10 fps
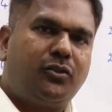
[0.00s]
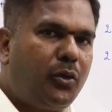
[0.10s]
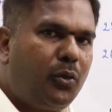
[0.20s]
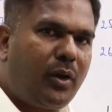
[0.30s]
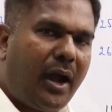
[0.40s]

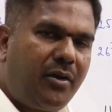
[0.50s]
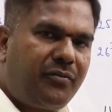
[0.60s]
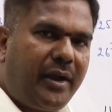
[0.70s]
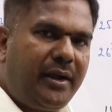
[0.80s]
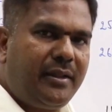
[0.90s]
so you
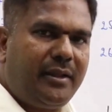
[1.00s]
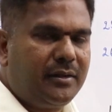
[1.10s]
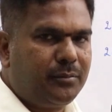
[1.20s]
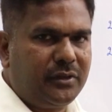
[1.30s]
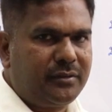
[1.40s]
can't find the
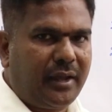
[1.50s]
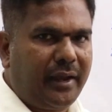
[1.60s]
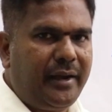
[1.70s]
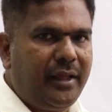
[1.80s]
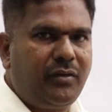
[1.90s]
numbers
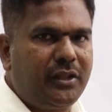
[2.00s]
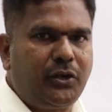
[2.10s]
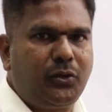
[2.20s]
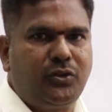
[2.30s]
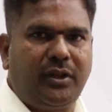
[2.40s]
ending with
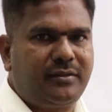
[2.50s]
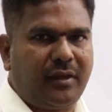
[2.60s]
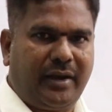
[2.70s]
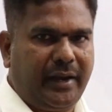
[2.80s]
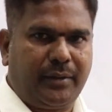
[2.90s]
a 2, 3,
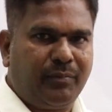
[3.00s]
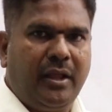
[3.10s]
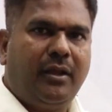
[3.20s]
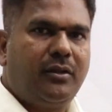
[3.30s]
7, 8.